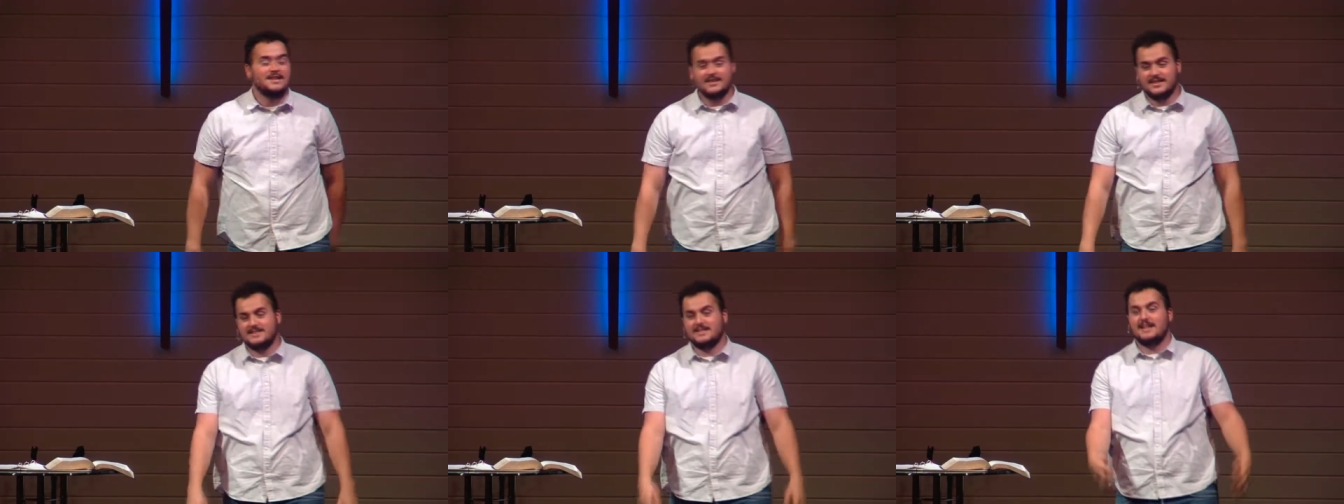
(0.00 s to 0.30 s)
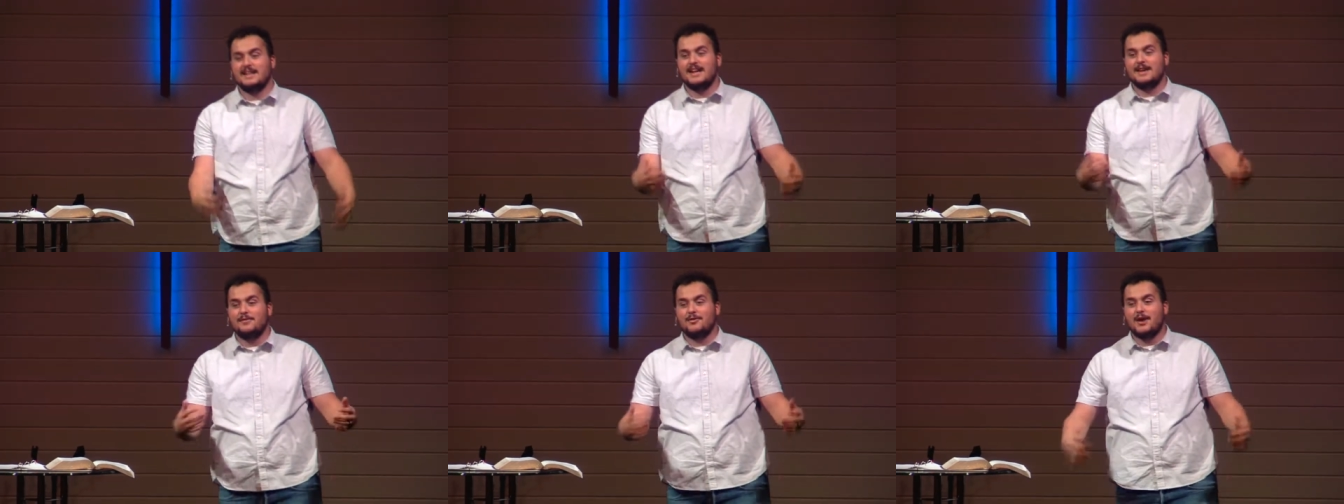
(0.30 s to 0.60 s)
Does
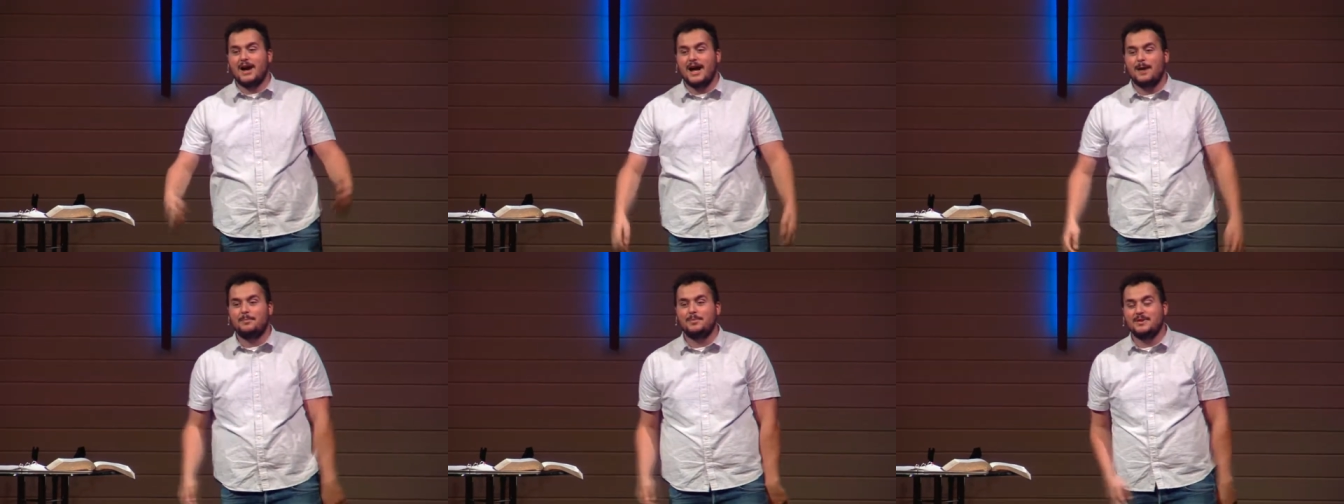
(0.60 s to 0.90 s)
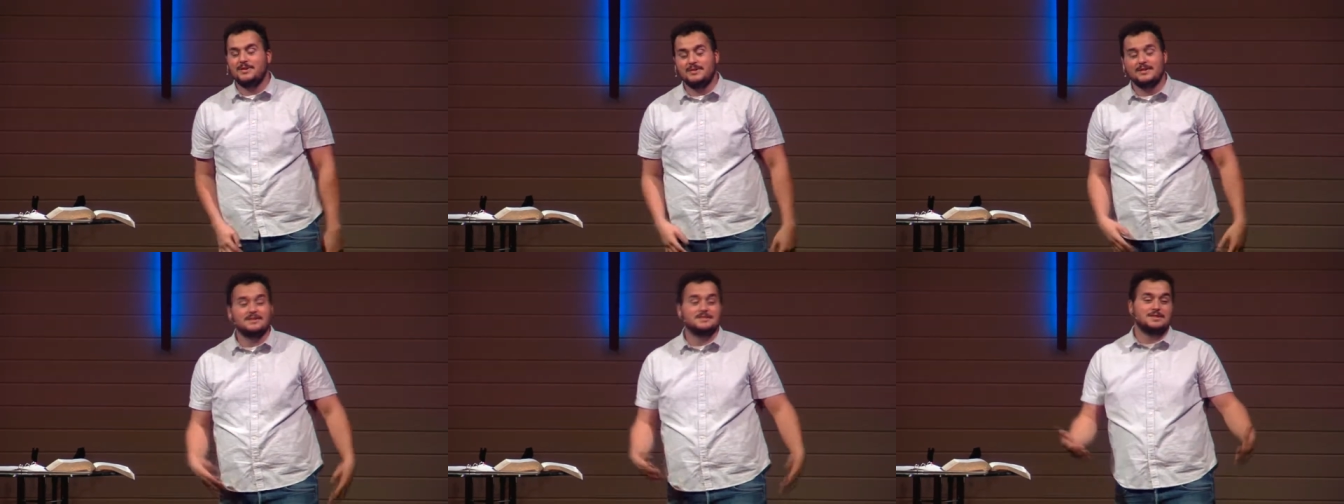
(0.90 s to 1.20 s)
that ever
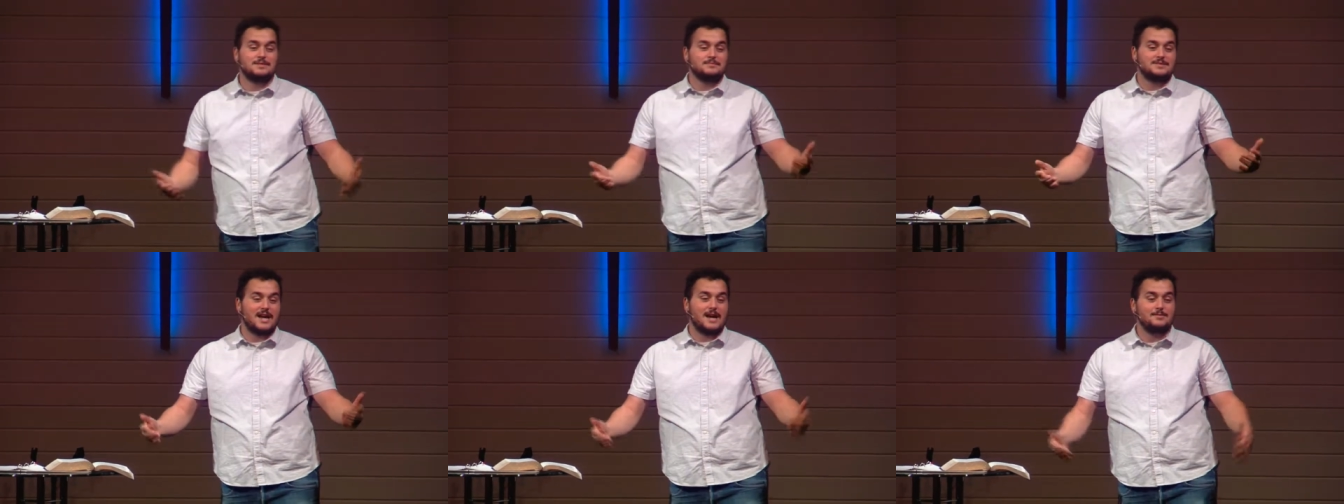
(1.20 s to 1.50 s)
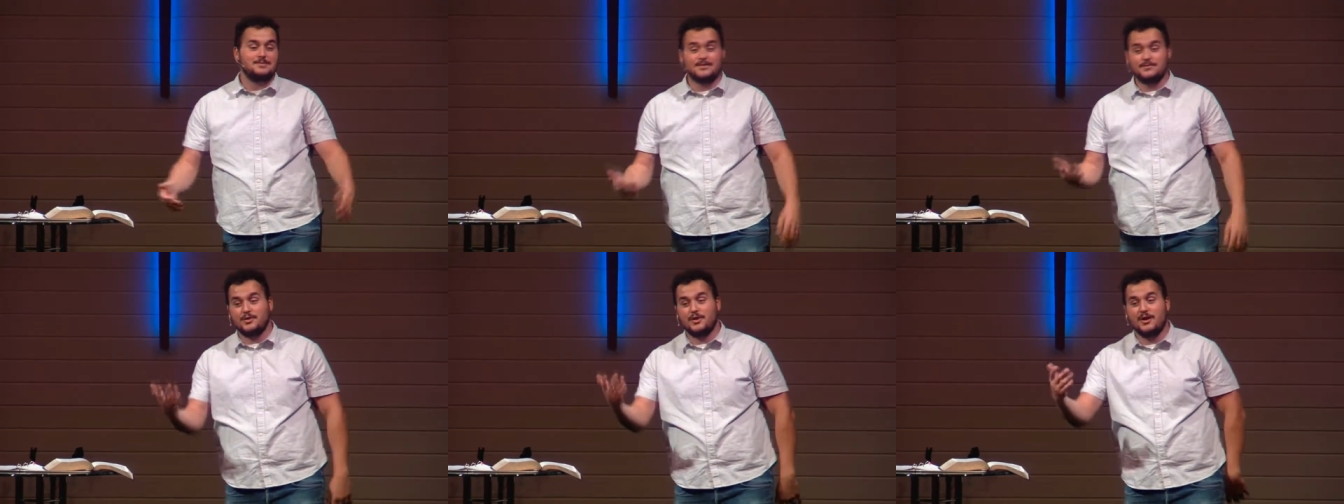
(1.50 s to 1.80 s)
happen? Uh,
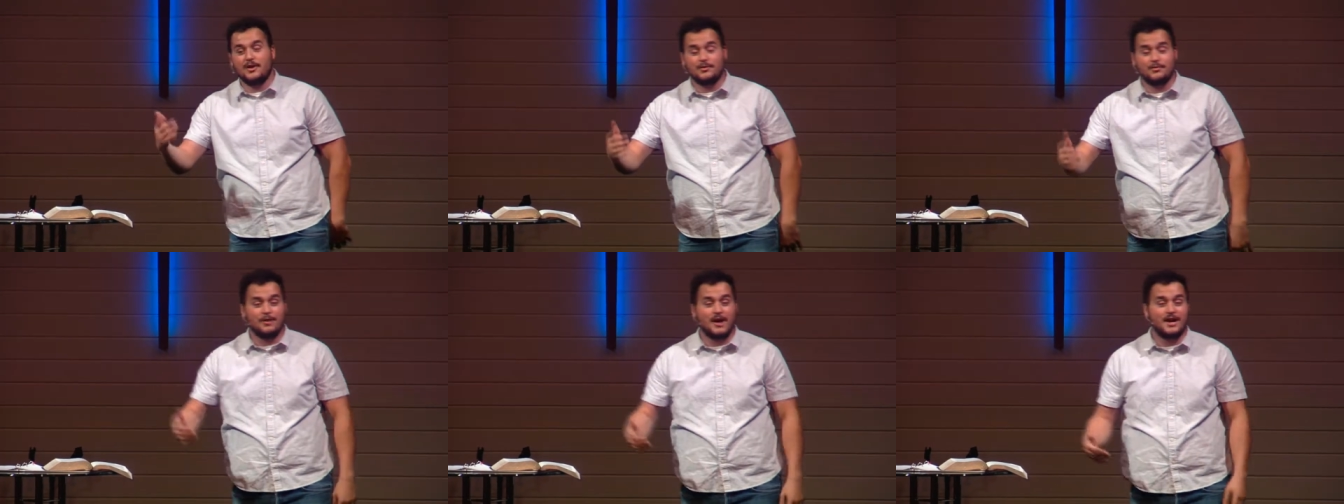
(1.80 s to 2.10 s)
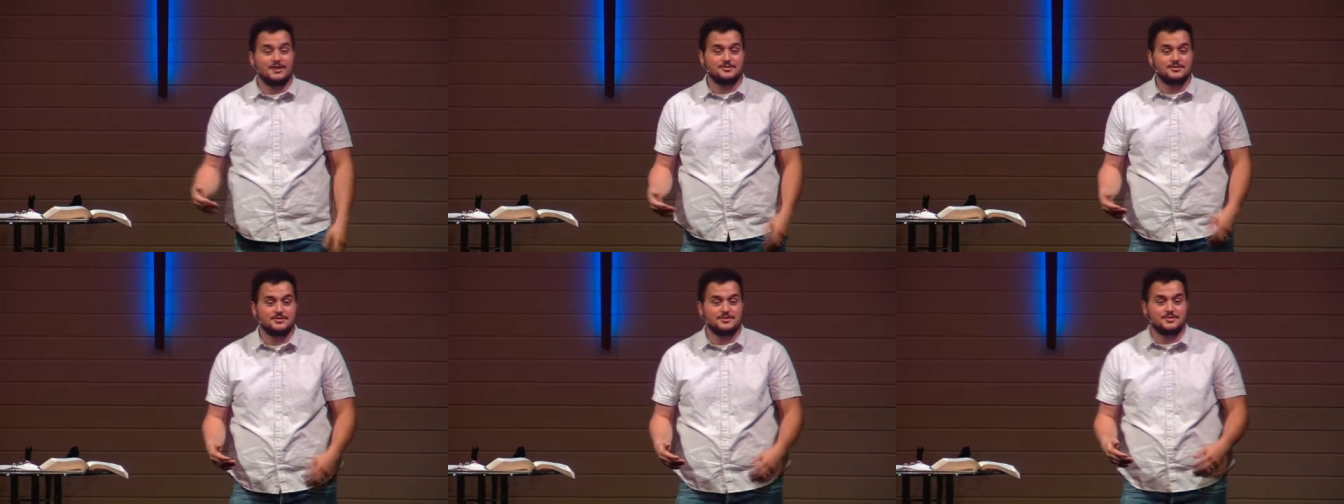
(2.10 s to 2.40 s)
sometimes if you're Aaron
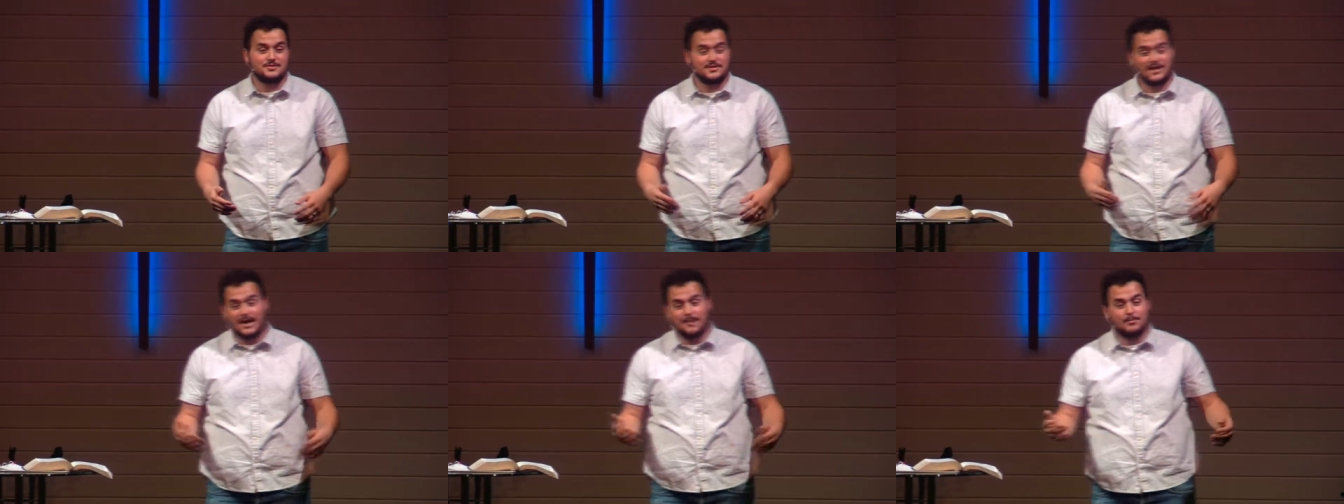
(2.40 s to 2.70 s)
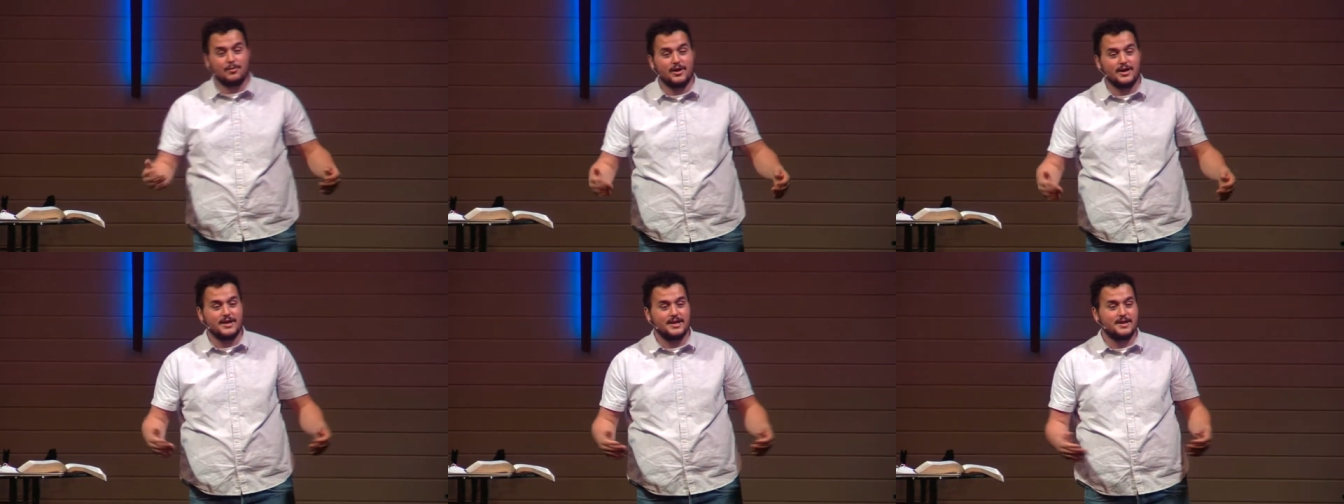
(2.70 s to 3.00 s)
Rodgers or
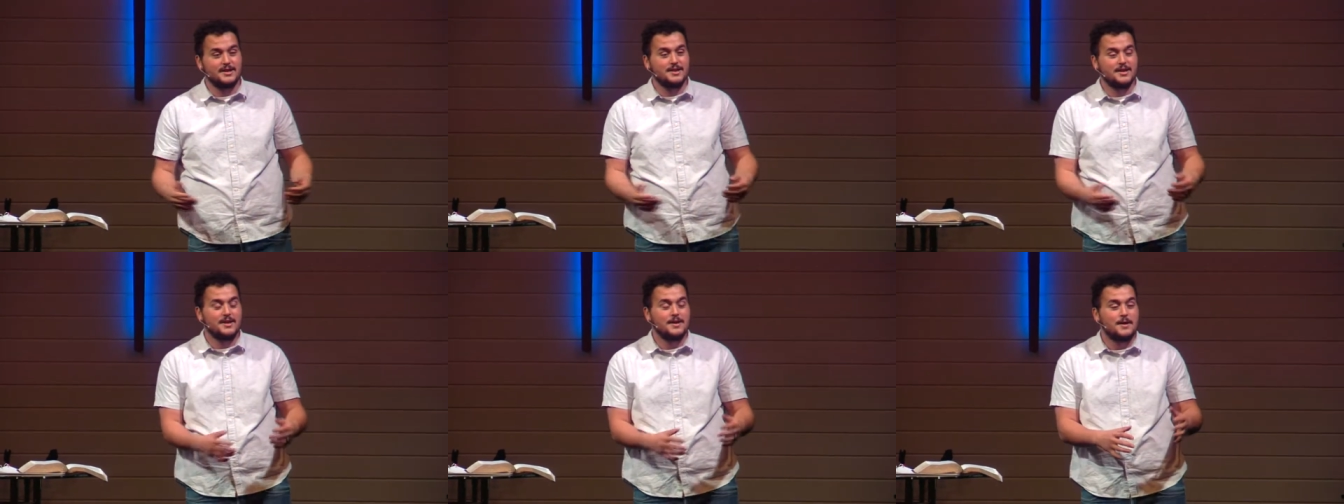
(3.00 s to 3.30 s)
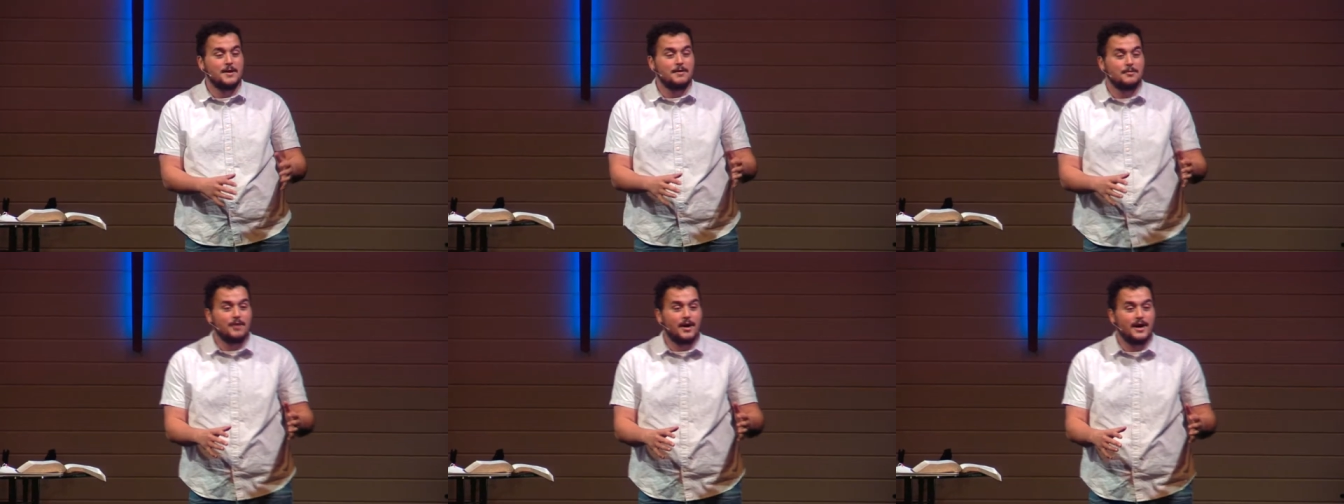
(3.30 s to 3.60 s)
Tom Brady,
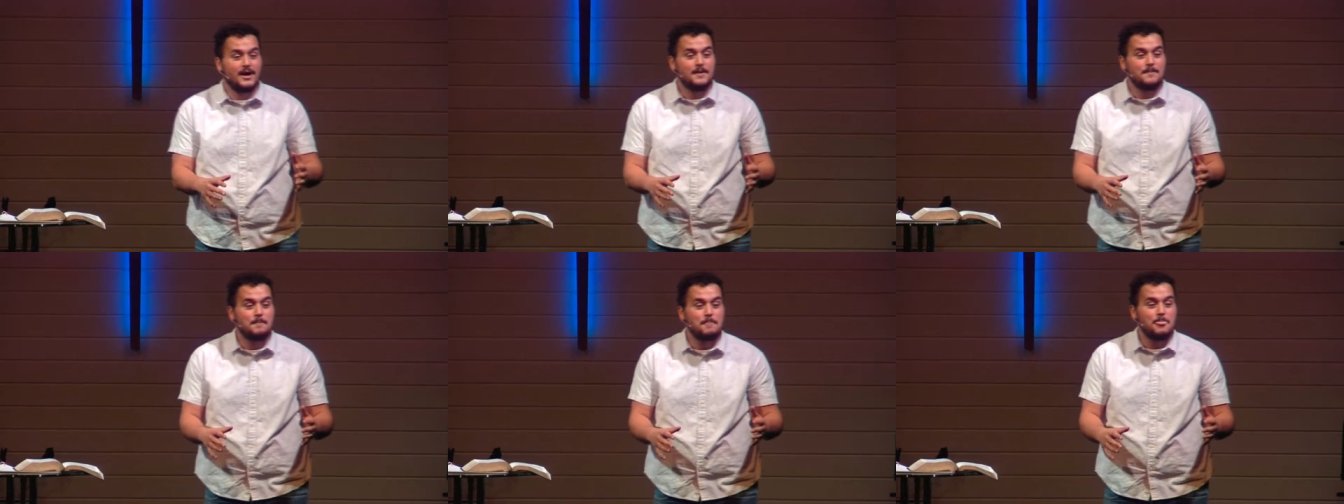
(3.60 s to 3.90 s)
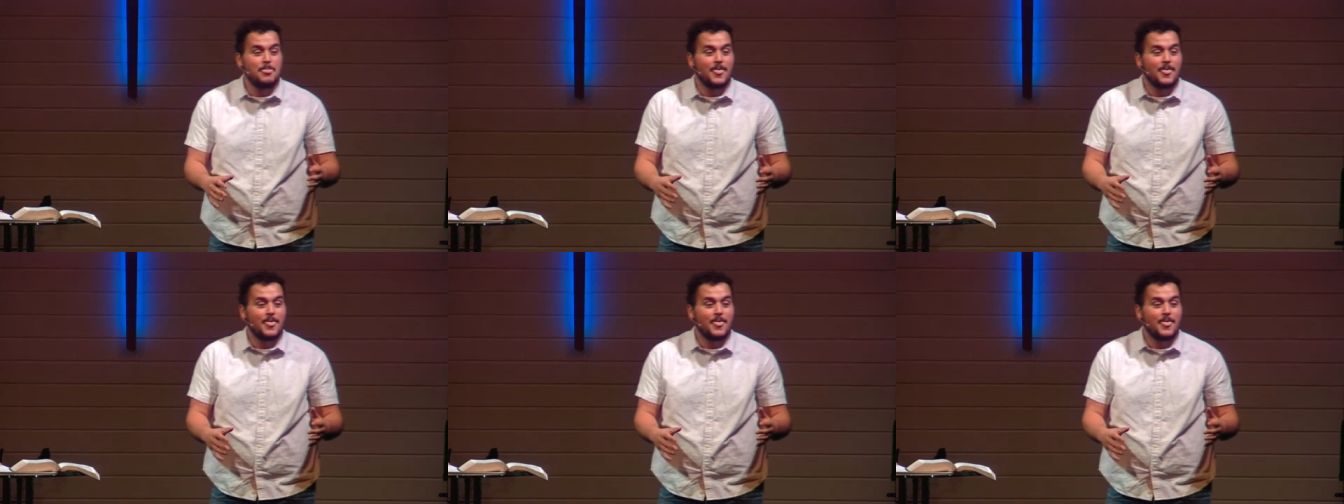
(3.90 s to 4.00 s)
right?